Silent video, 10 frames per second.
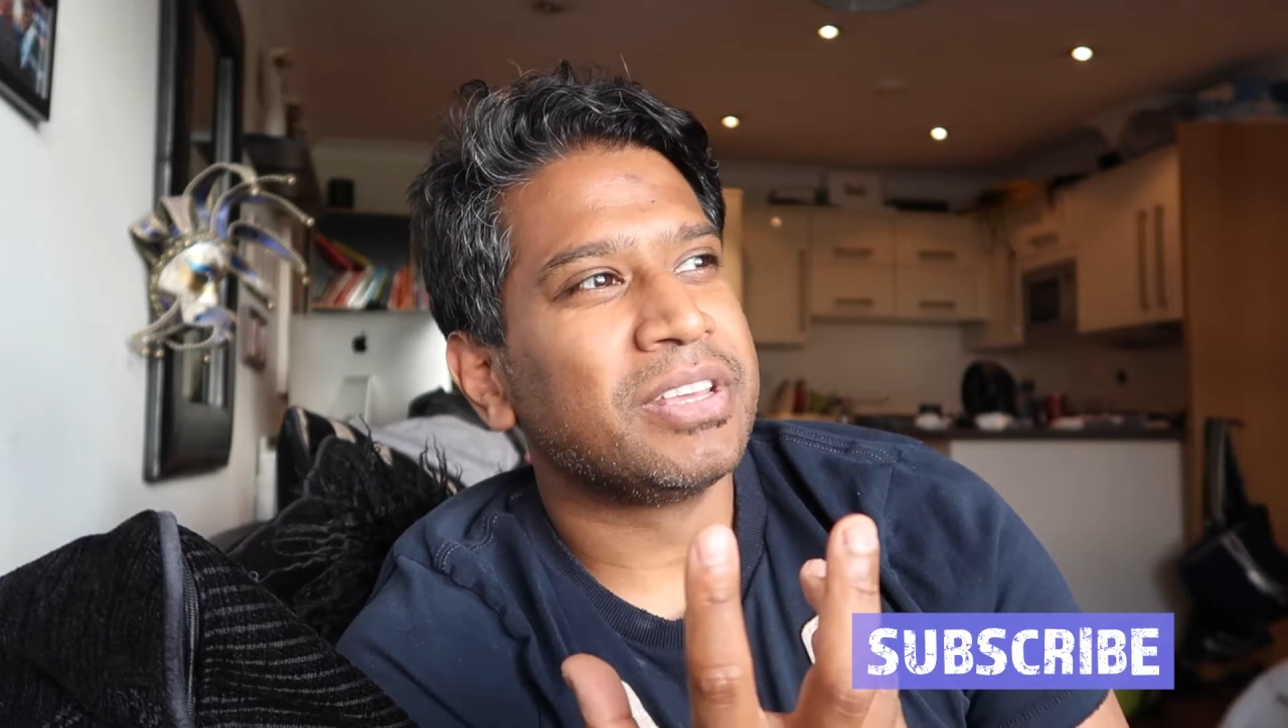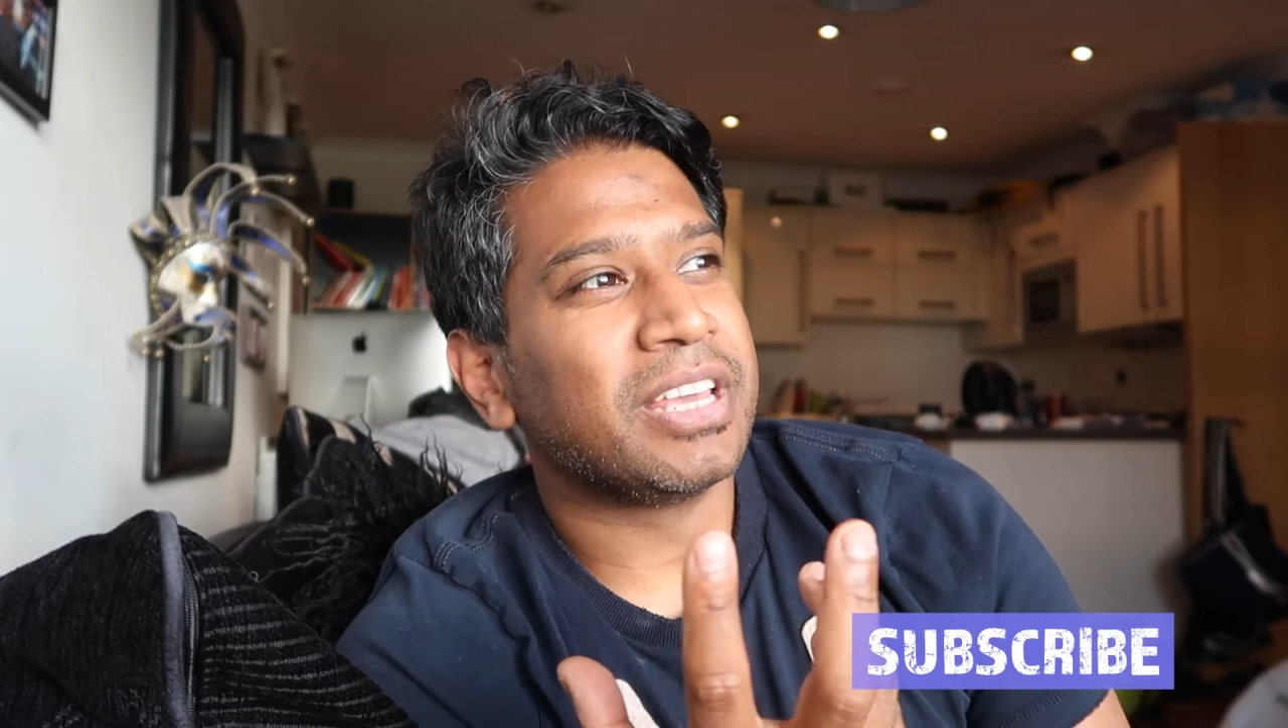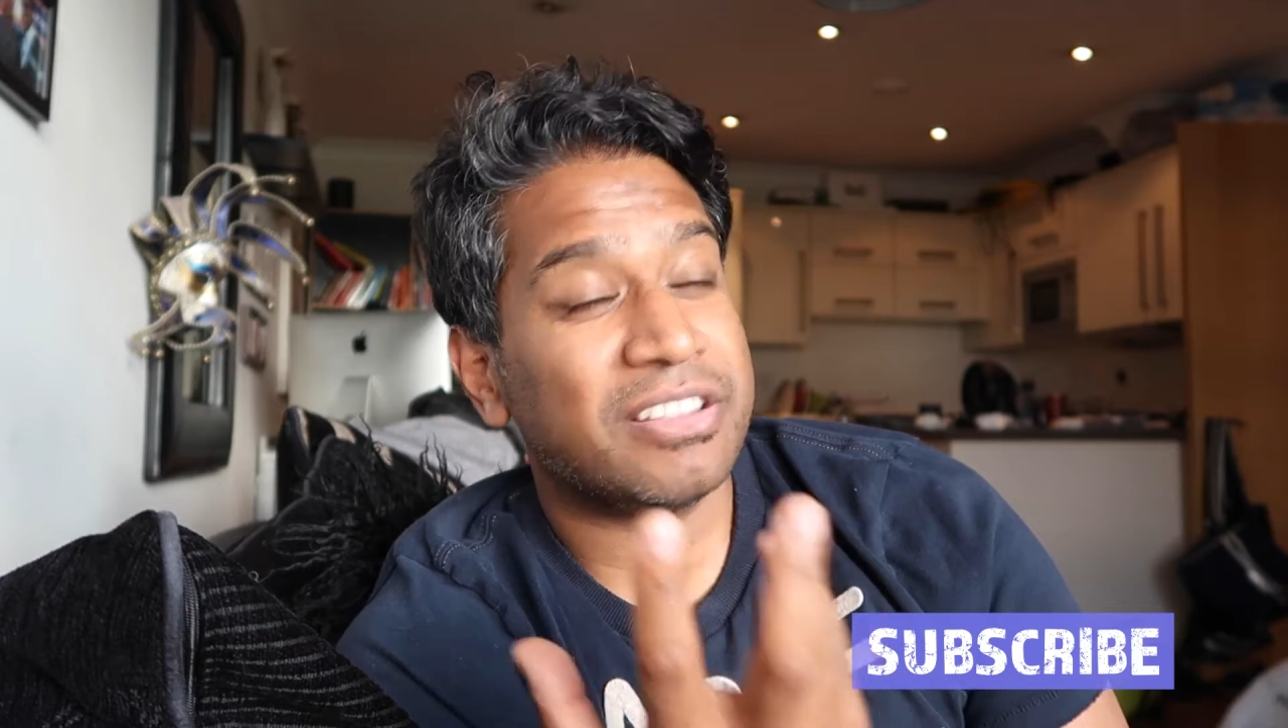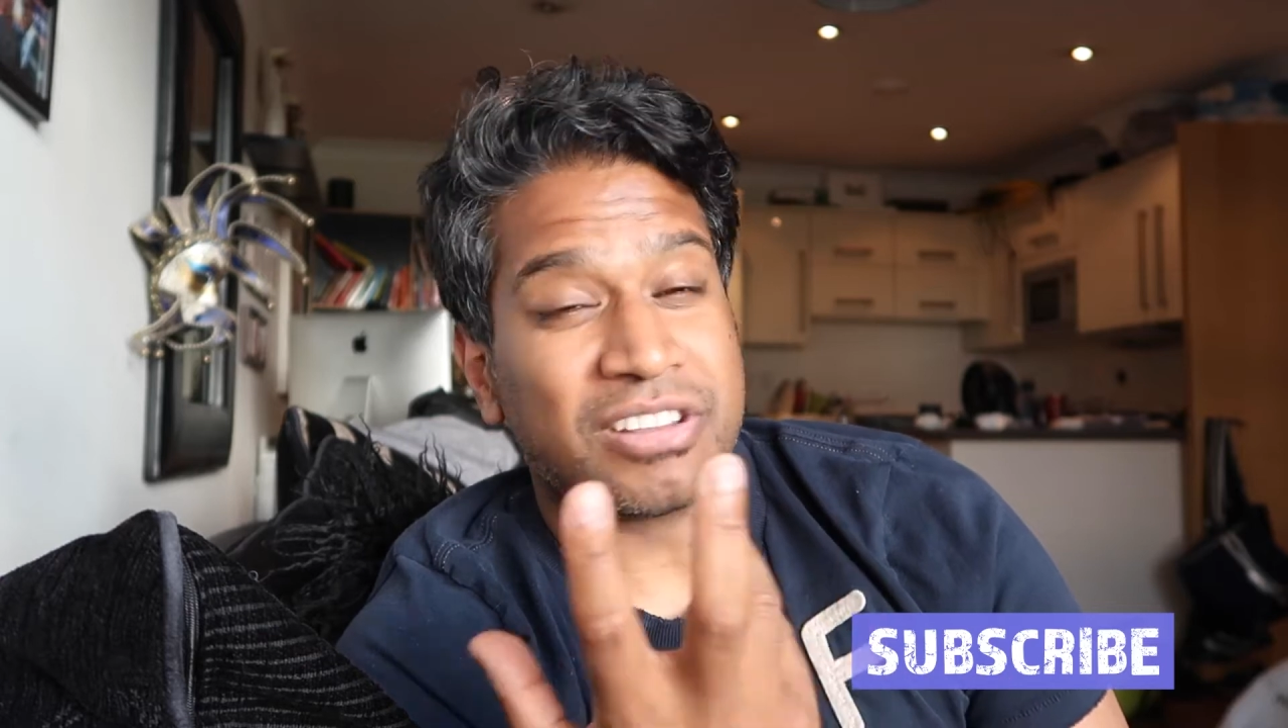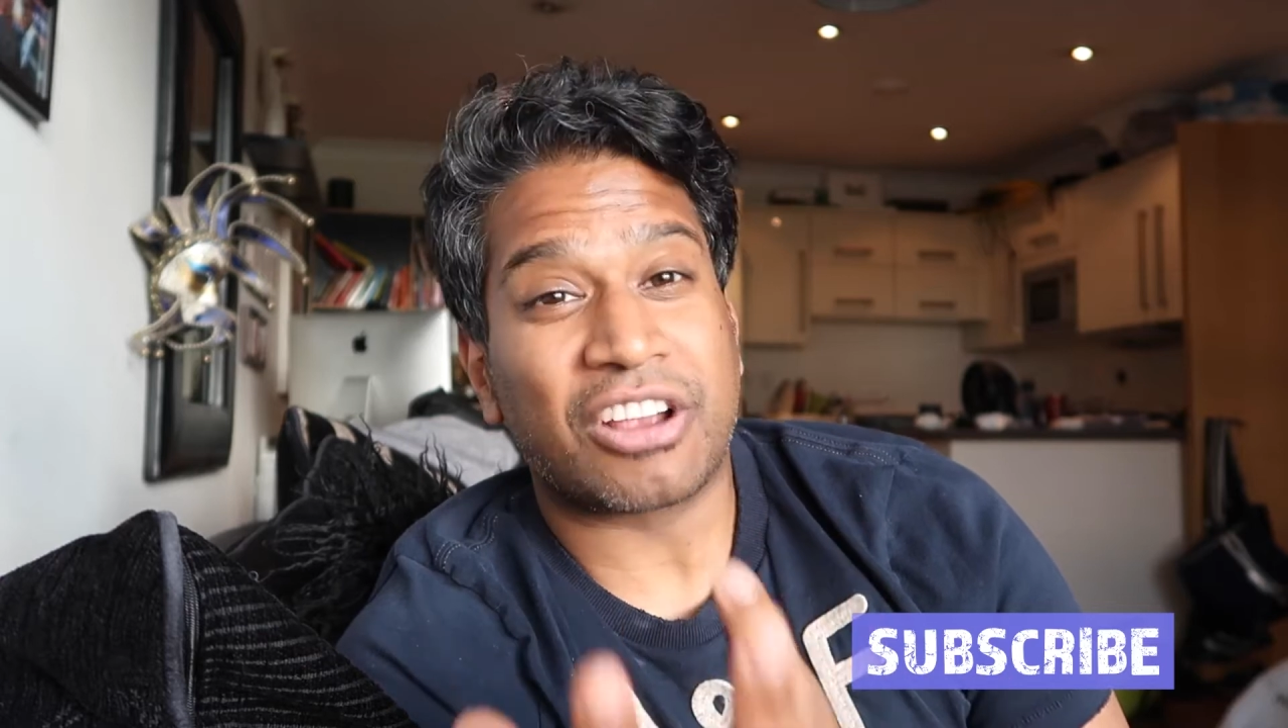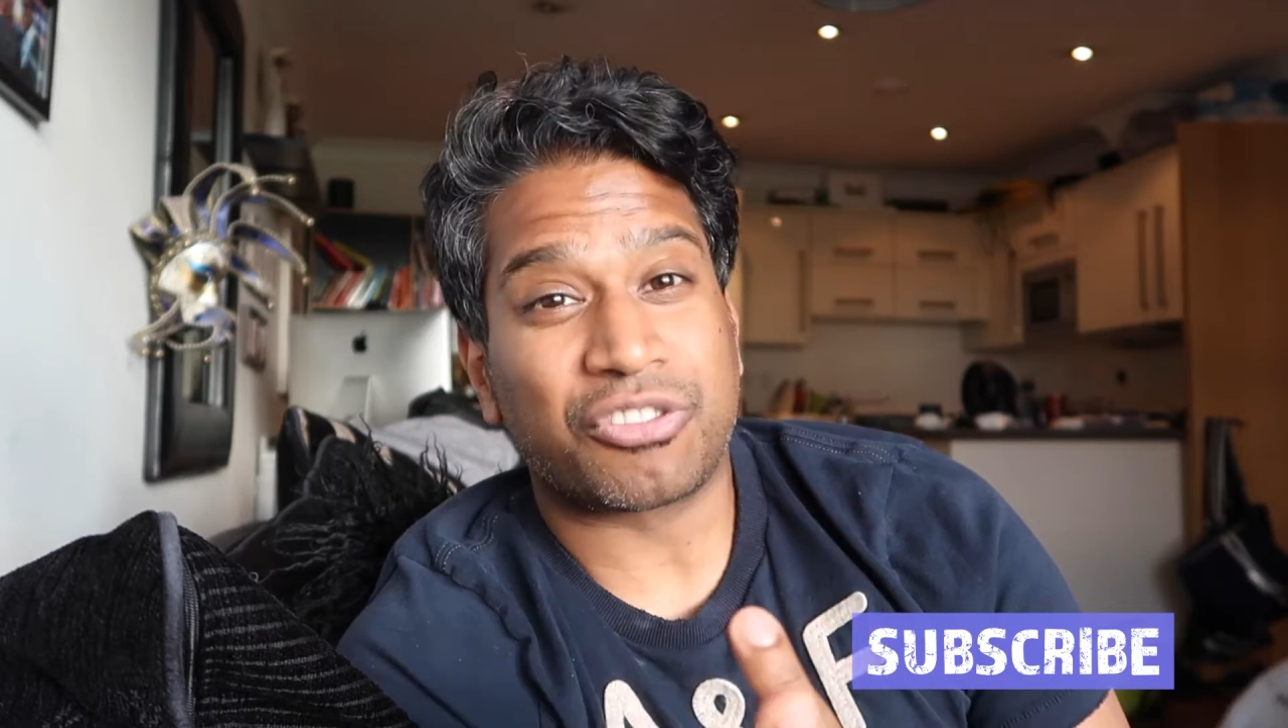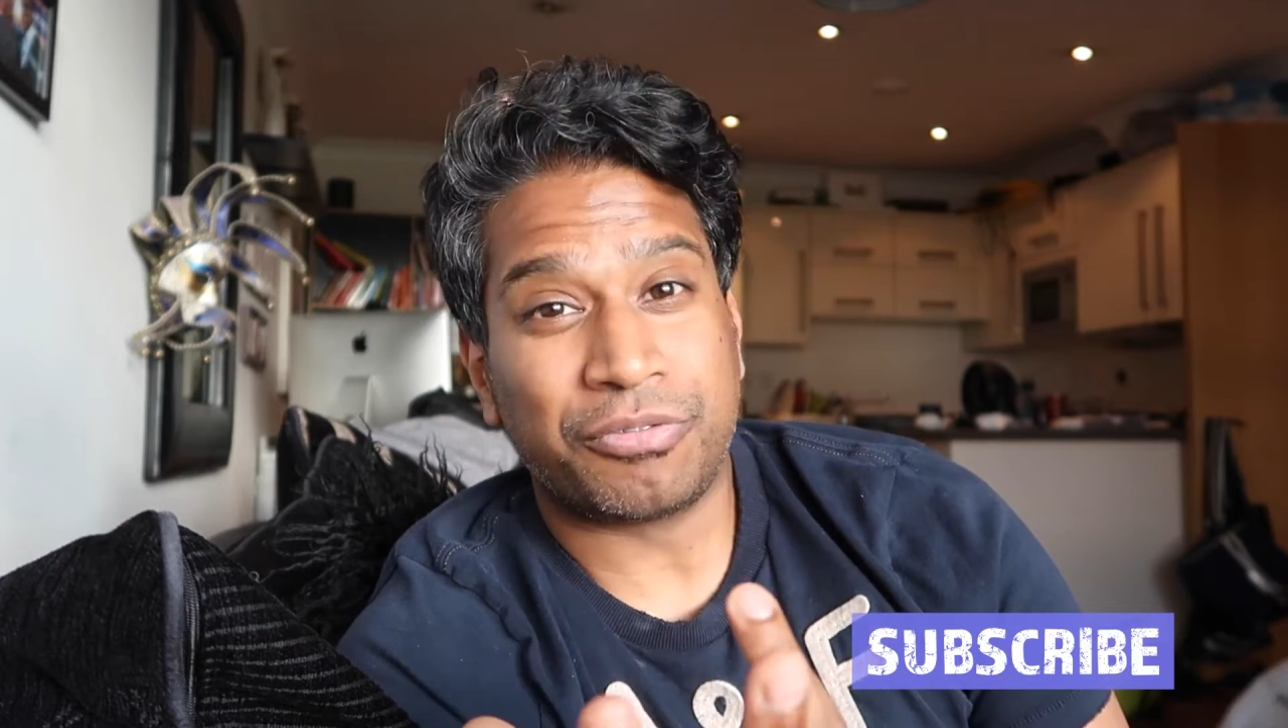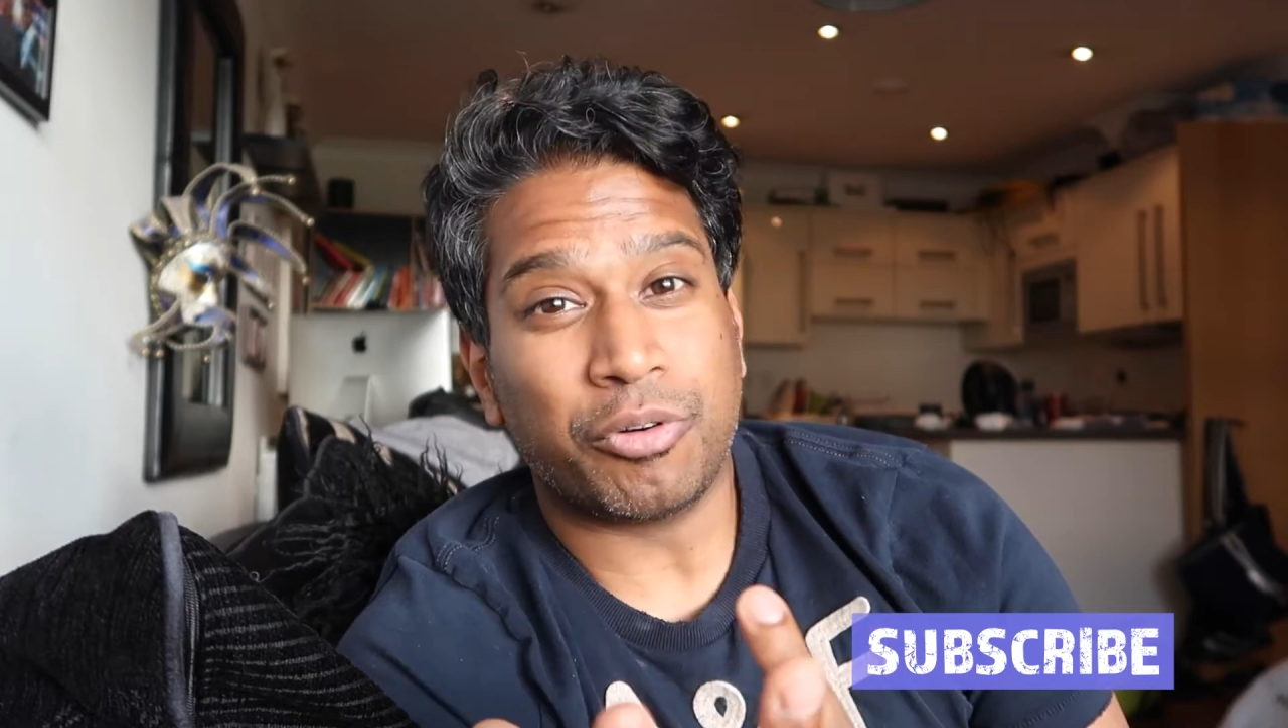international